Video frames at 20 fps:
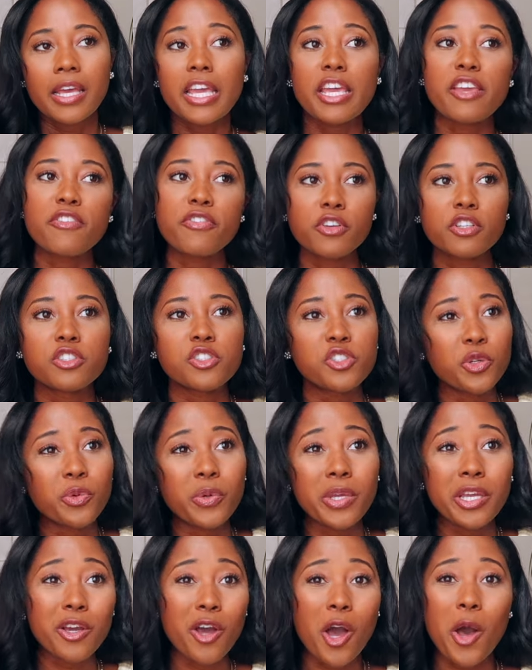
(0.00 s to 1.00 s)
if you're
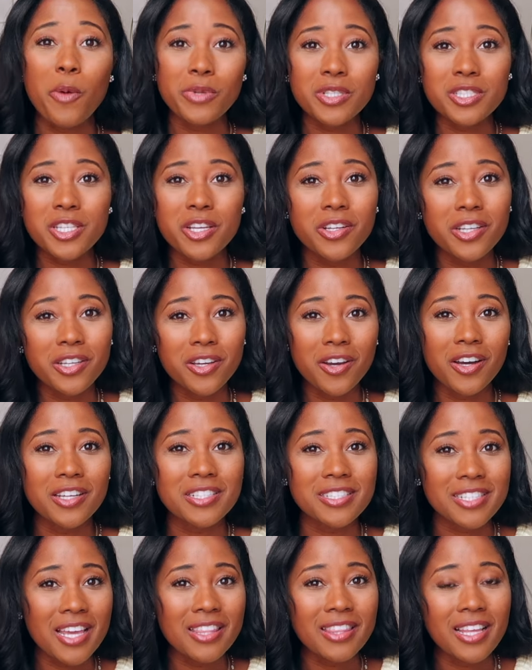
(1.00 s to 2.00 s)
doing commentary
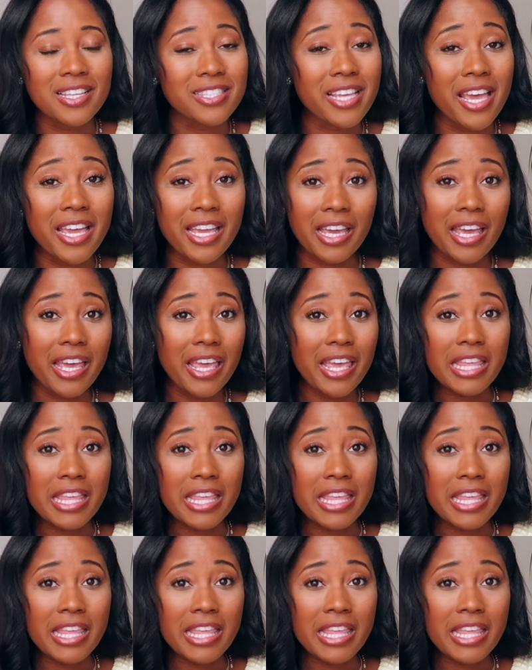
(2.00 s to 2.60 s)
content that's like